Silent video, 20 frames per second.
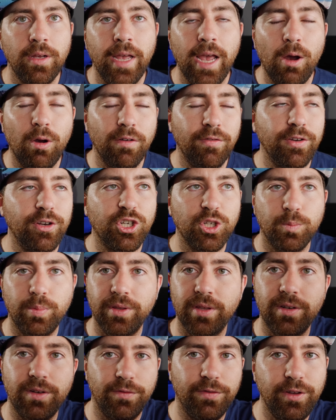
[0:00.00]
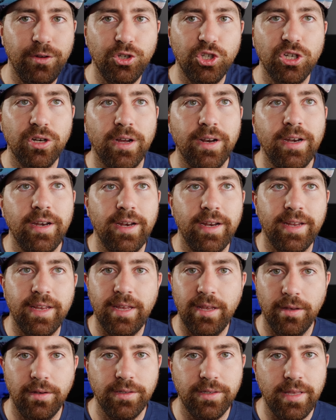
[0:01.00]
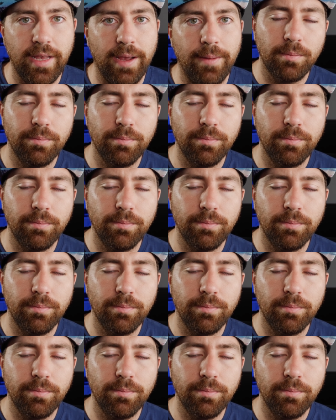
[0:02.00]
However, you just put the diffusion on it, it kills that.